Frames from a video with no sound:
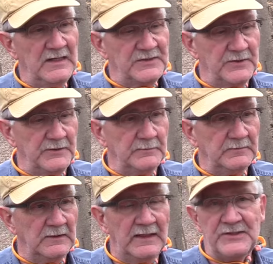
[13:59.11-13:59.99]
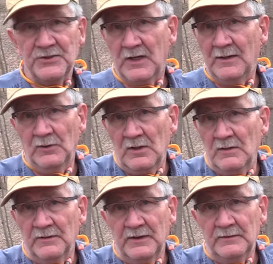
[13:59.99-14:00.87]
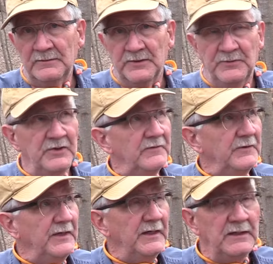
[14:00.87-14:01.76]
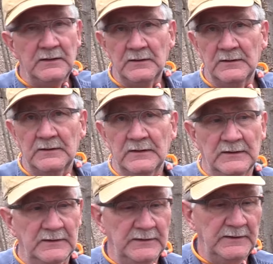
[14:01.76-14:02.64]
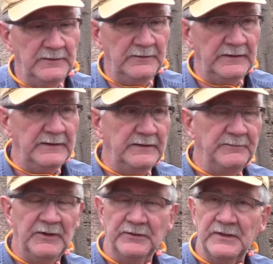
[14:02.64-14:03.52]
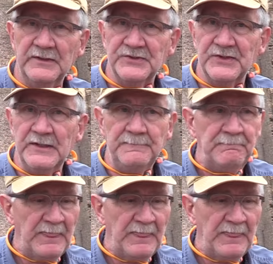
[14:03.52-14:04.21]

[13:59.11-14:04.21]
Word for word: So glad you came along though. It's a beautiful day uh, here in Middle Tennessee.